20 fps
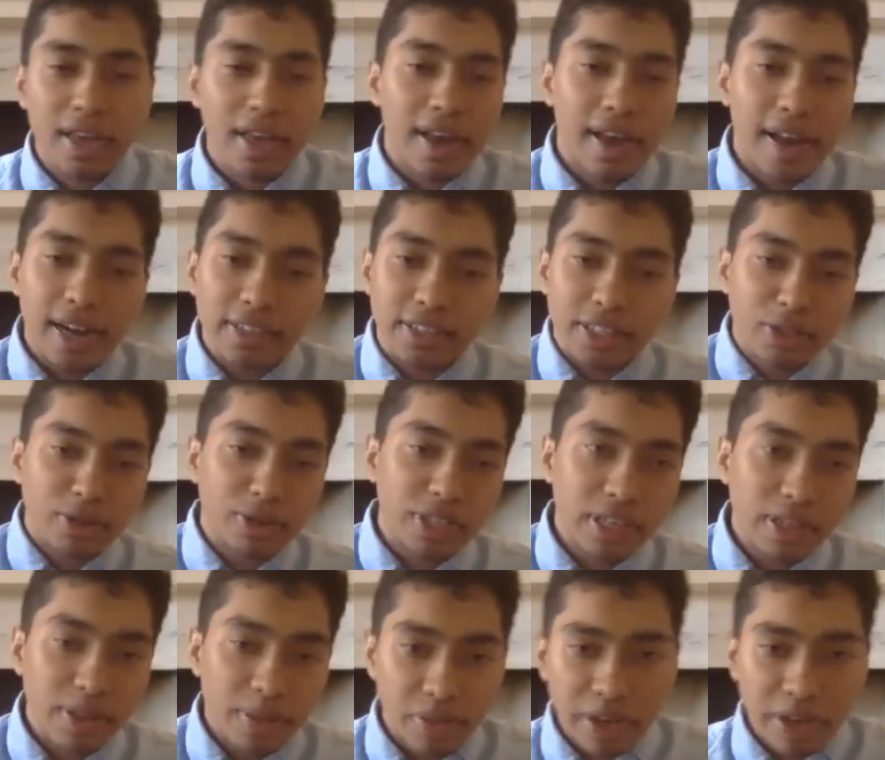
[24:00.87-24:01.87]
And it's
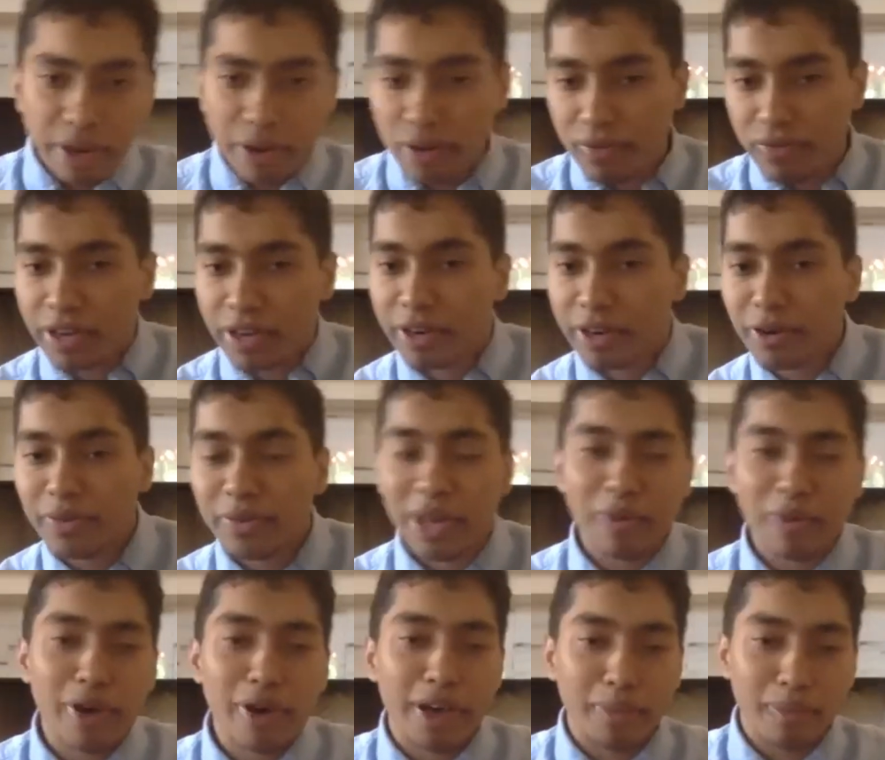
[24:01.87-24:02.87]
interesting, dhikr and fikr, they
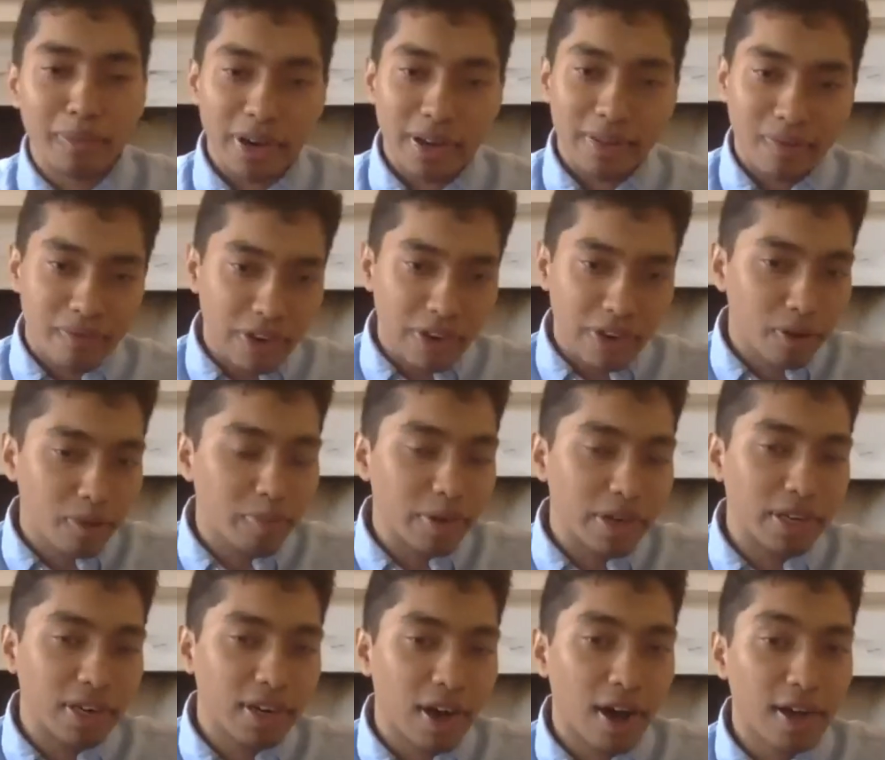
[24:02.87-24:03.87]
rhyme, right? Fikr
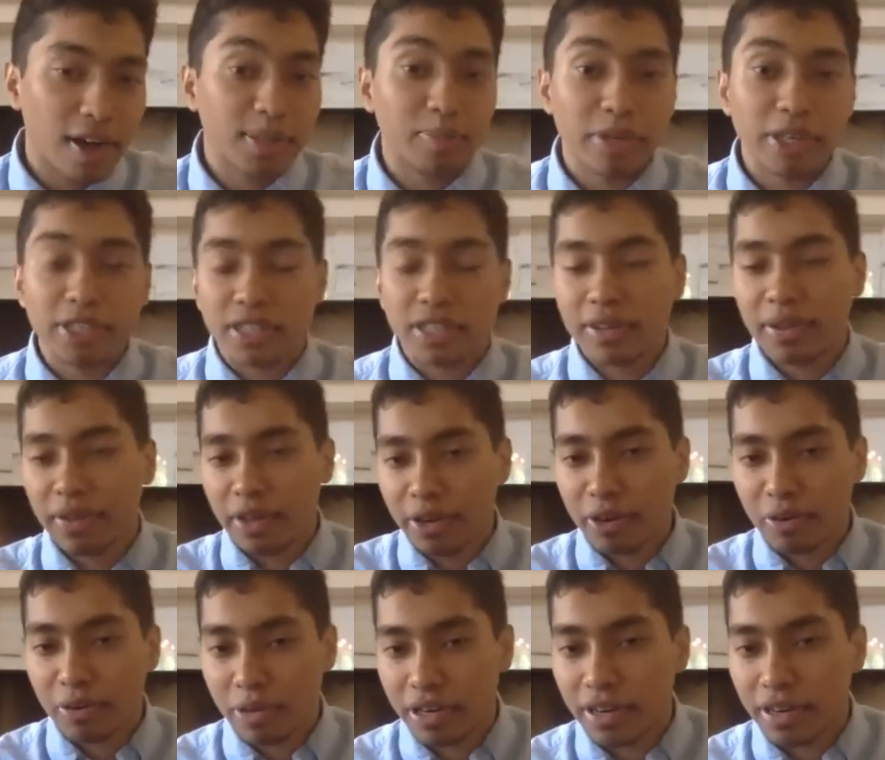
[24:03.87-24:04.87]
being contemplation,
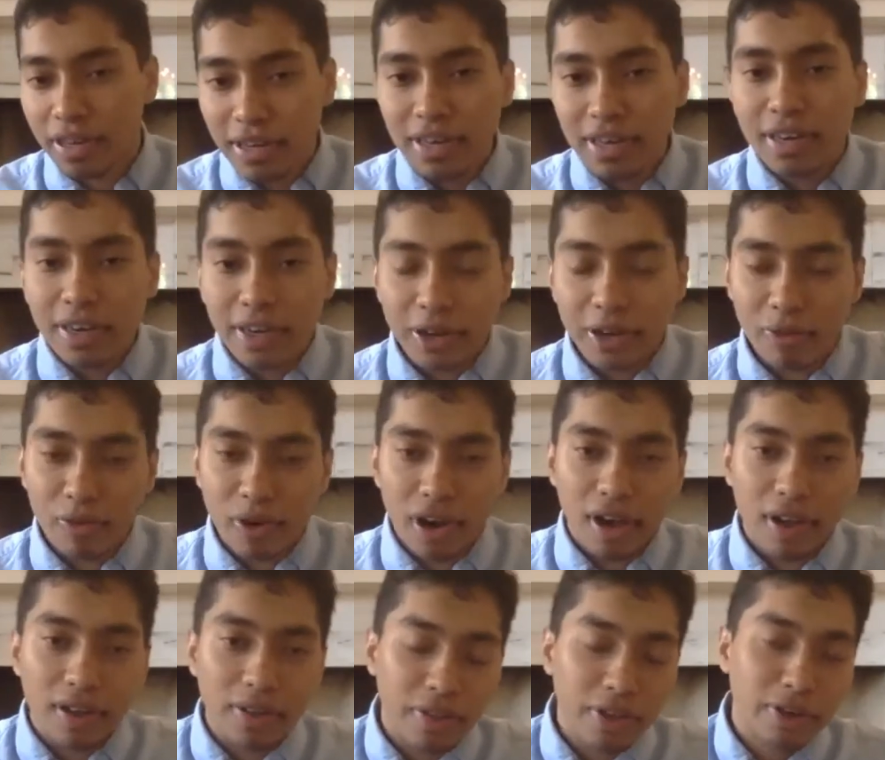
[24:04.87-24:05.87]
dhikr being, you know,
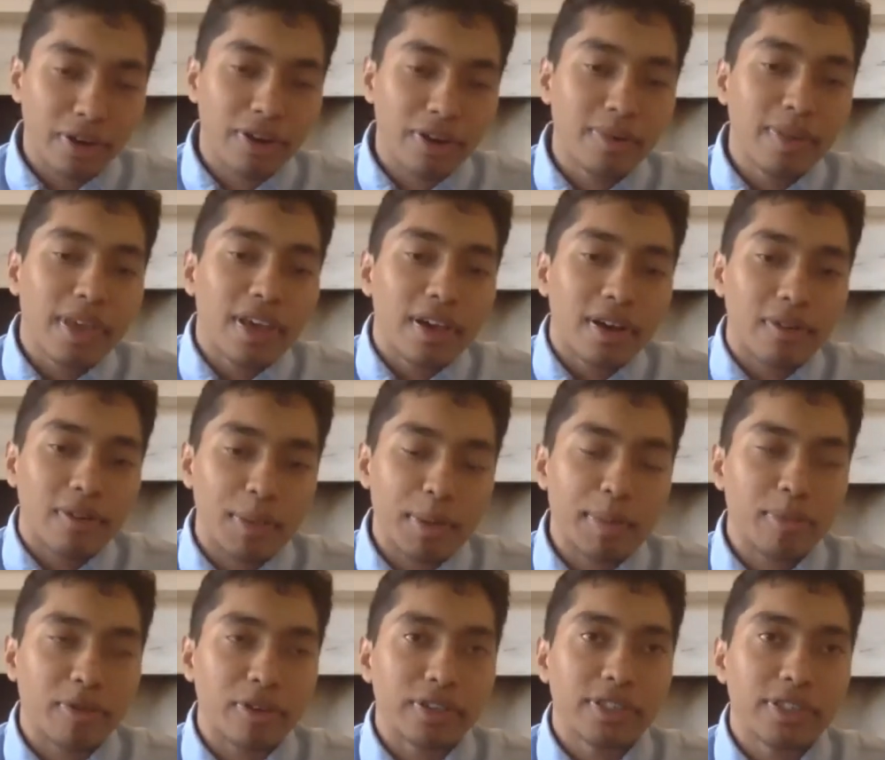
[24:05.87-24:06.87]
dhikr,
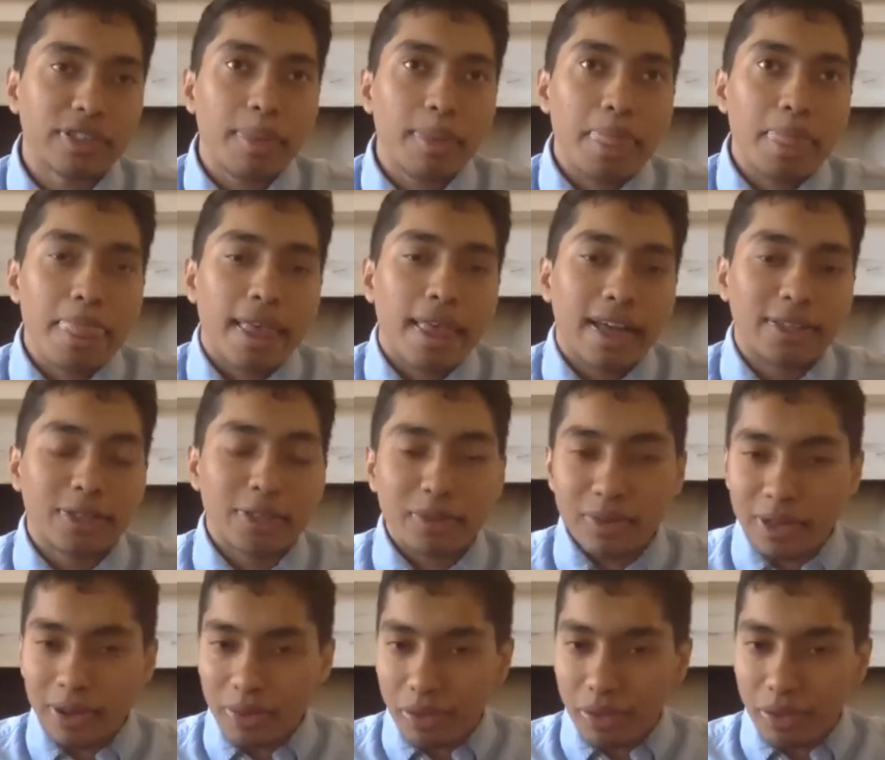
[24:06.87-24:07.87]
remembrance. And so, you
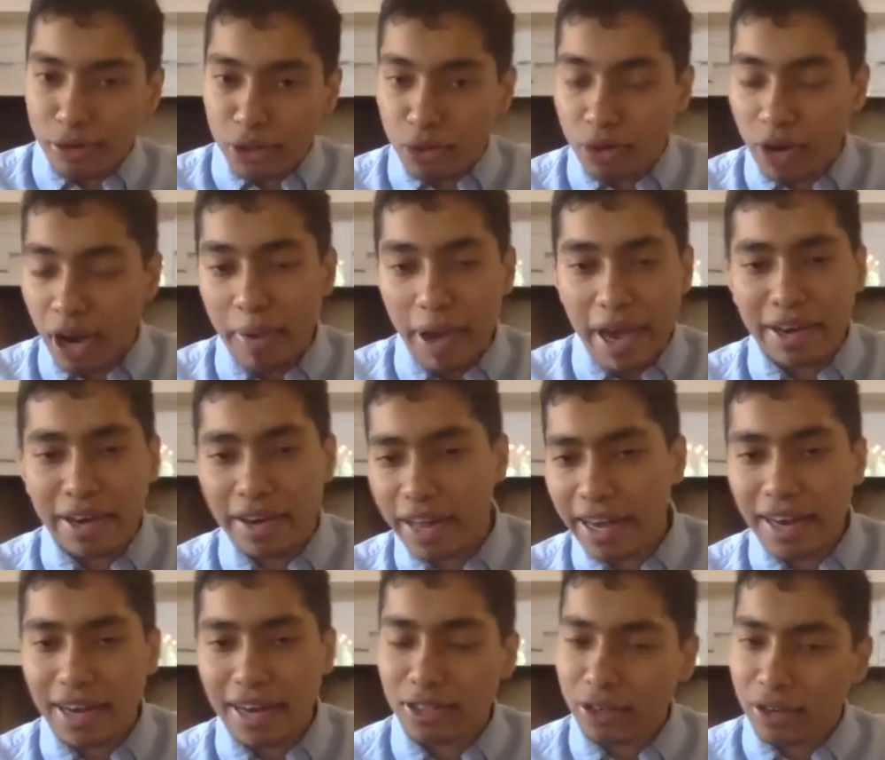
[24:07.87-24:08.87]
know, those two come hand in
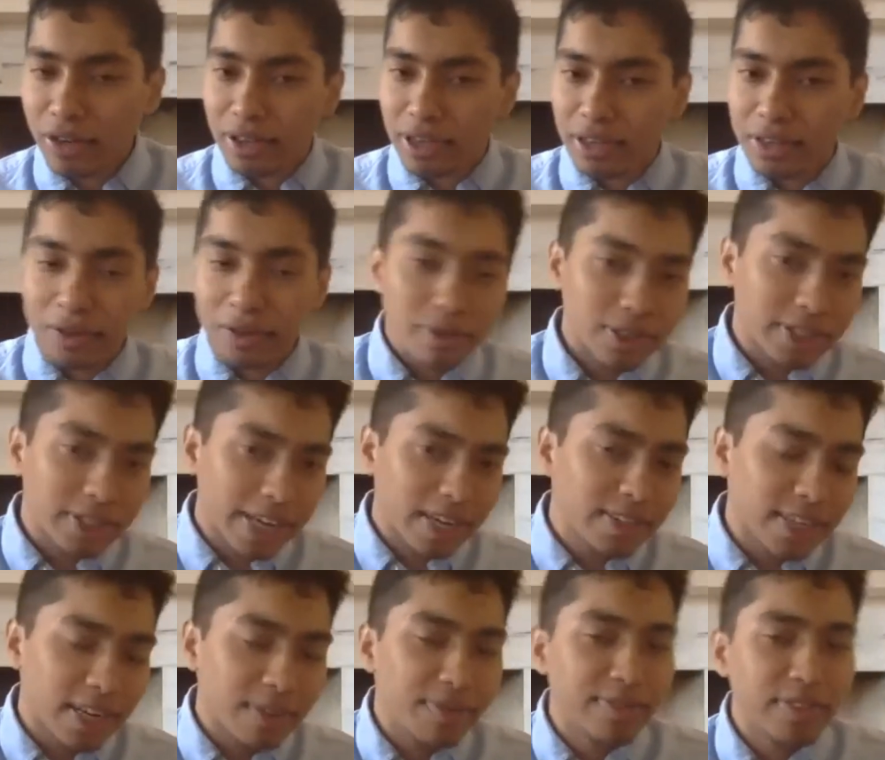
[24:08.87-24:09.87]
hand, inshallah. You know, just take
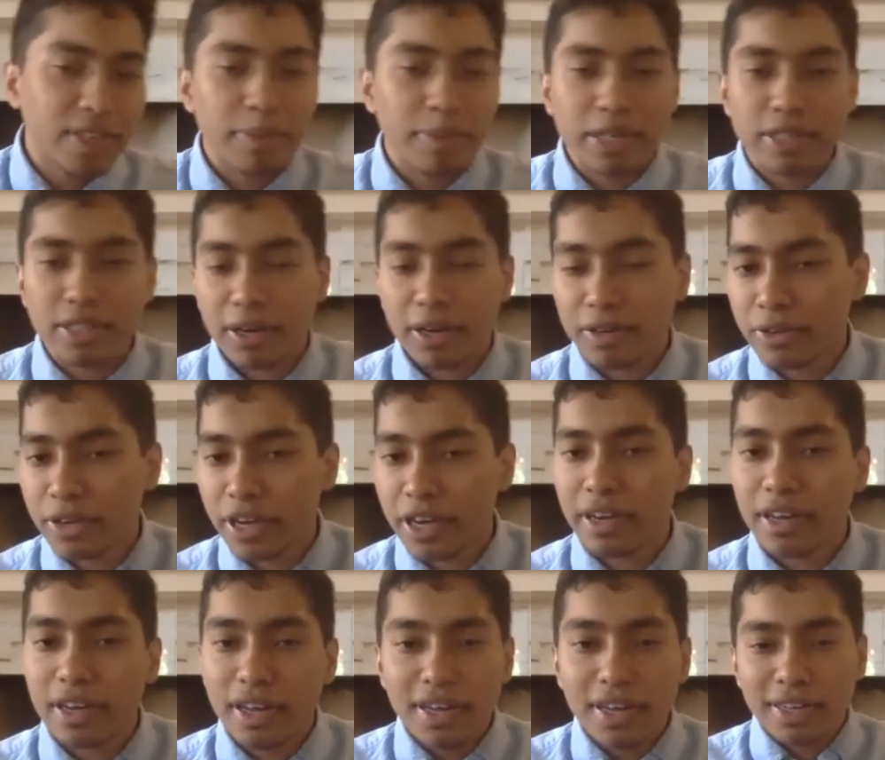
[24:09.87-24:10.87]
10, 15 minutes out of your
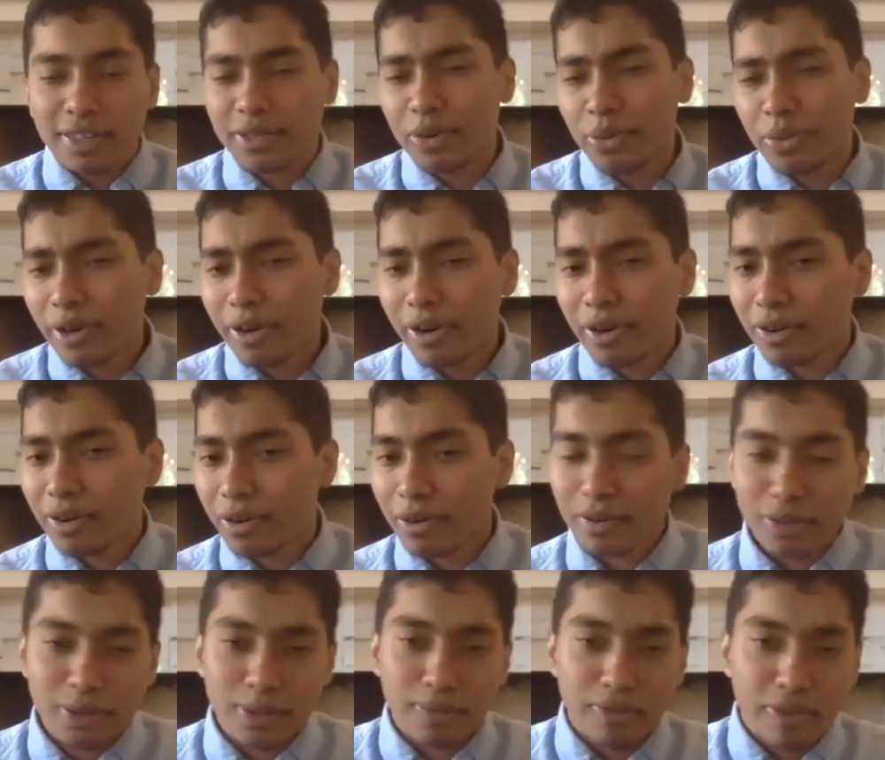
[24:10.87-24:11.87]
day to do dhikr or
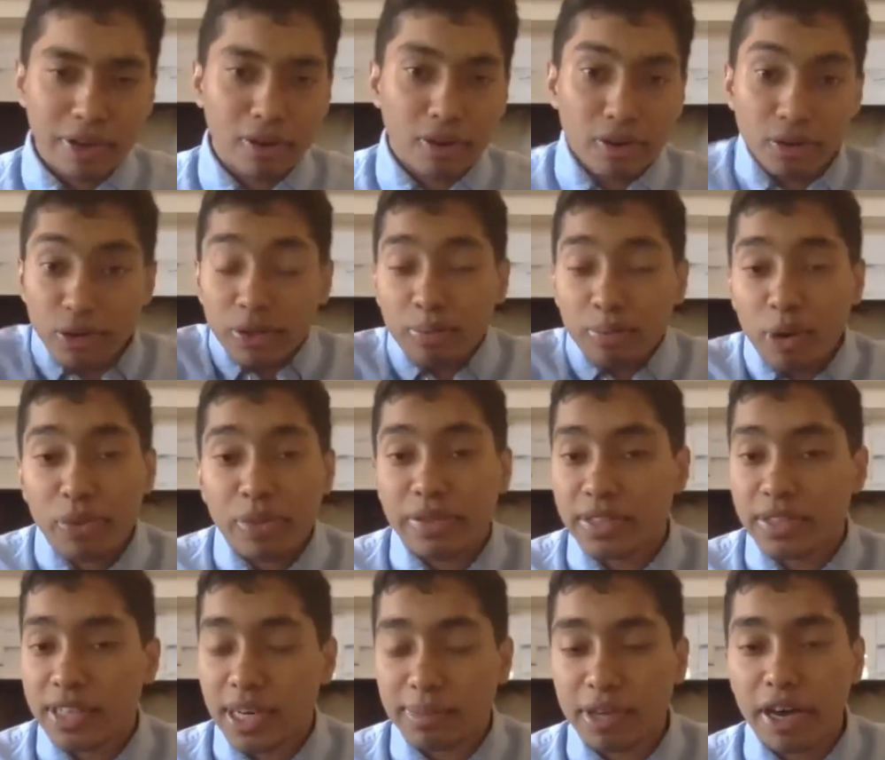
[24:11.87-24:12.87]
do some fikr or do them both at the
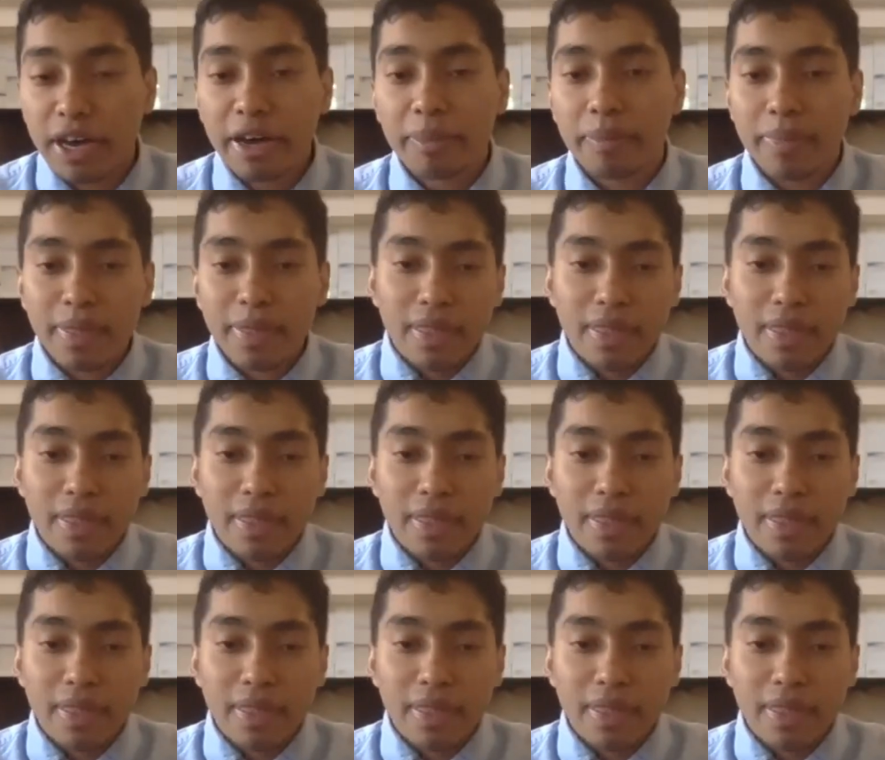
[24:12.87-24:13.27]
same time.